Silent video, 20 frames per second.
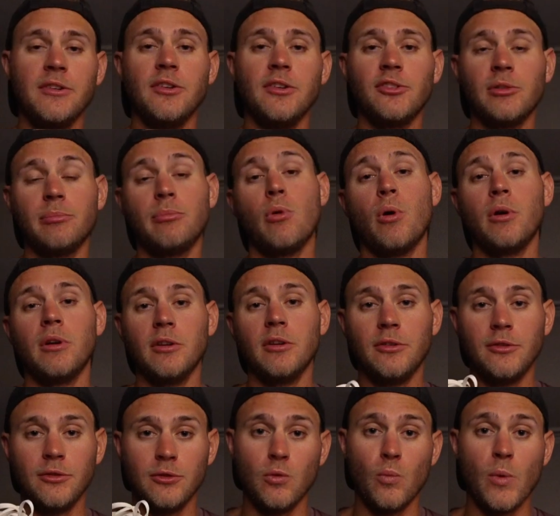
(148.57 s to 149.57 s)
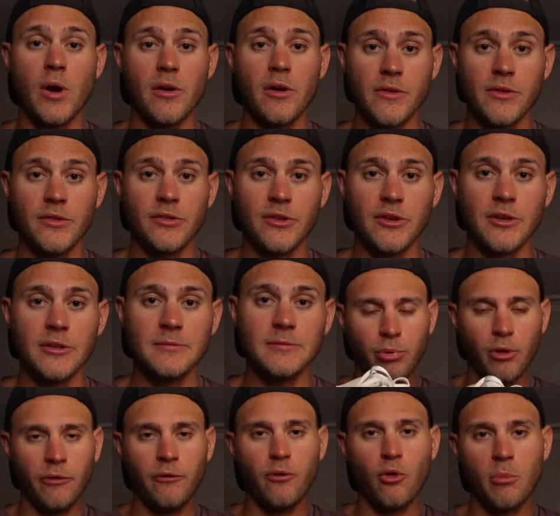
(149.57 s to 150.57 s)
disappointed to wear this thing.
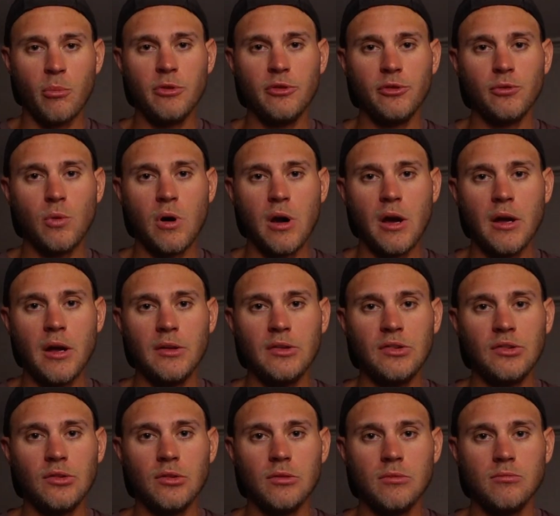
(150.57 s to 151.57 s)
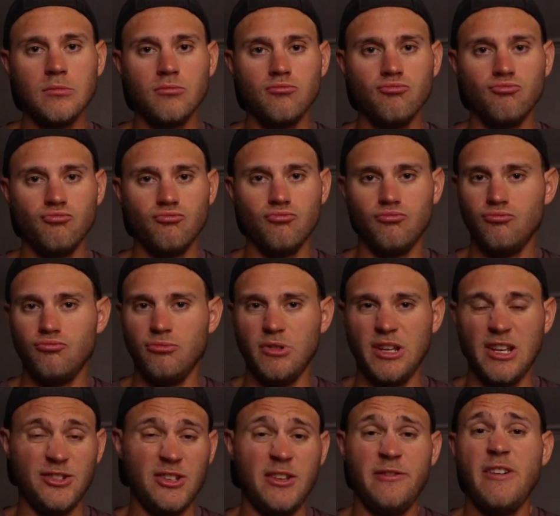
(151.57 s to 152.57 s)
Performance-wise,
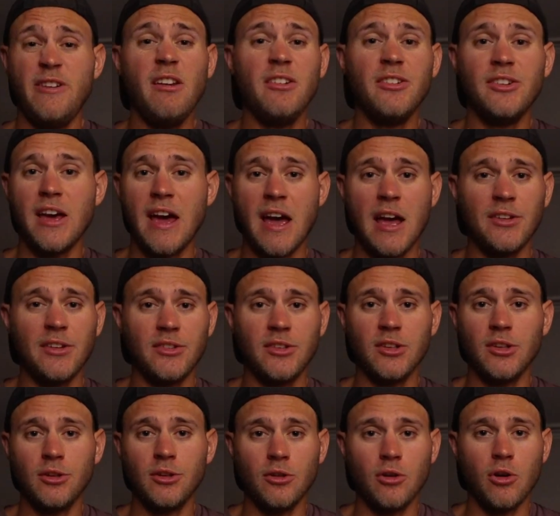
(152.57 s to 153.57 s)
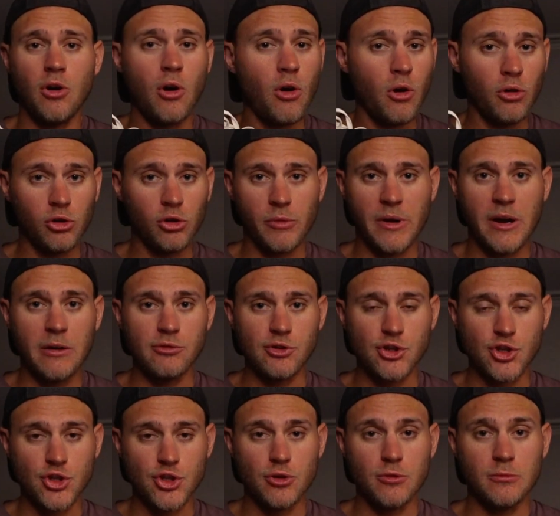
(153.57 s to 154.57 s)
it's a fantastic all-around
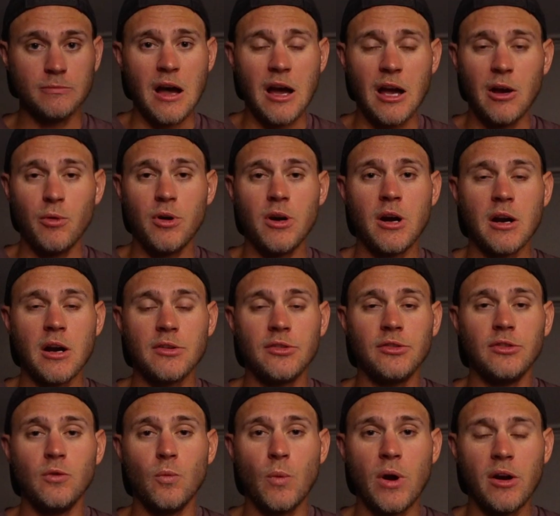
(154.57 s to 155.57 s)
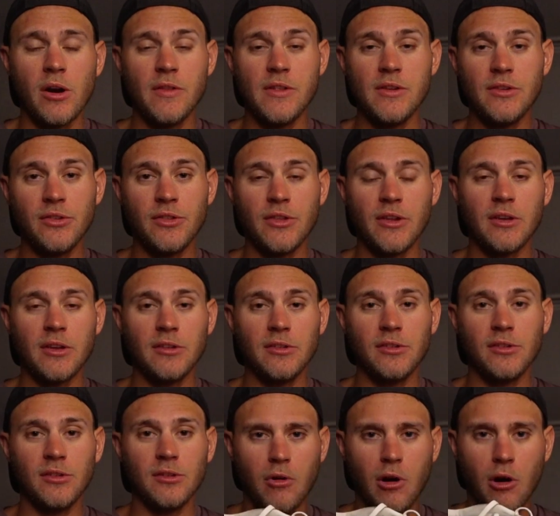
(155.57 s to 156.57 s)
shoe. I would honestly wear these
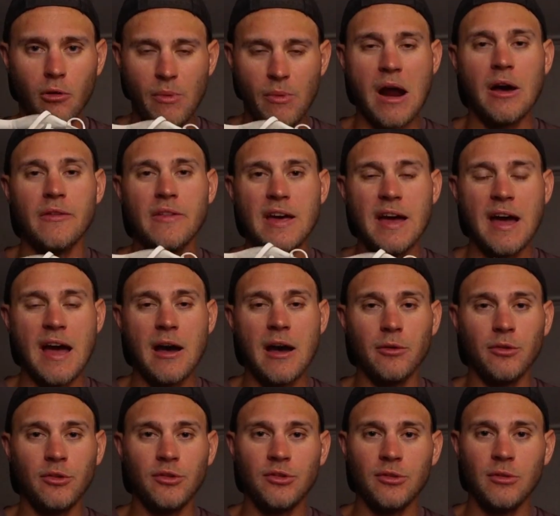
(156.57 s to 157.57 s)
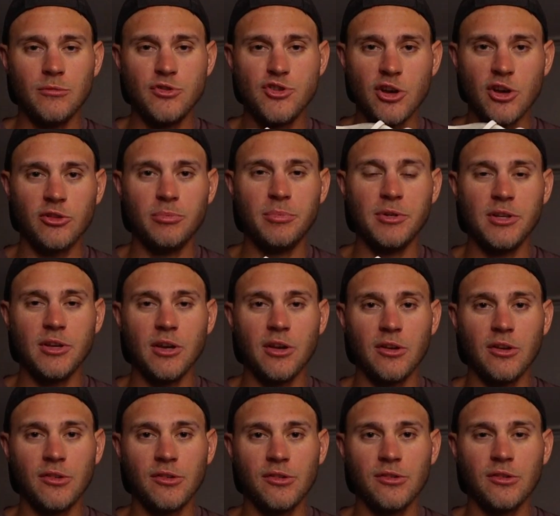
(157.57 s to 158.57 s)
things around the house just
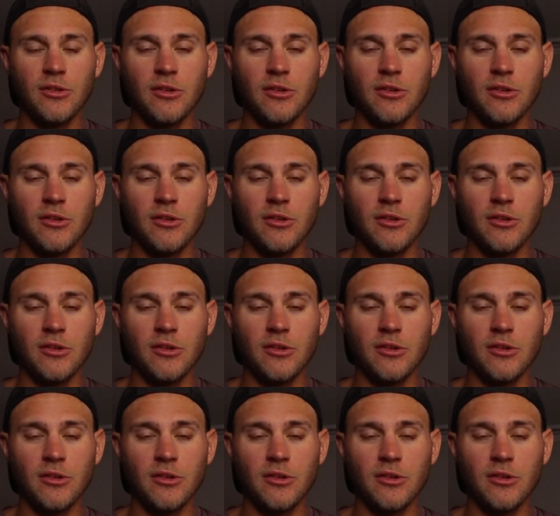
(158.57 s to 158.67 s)
because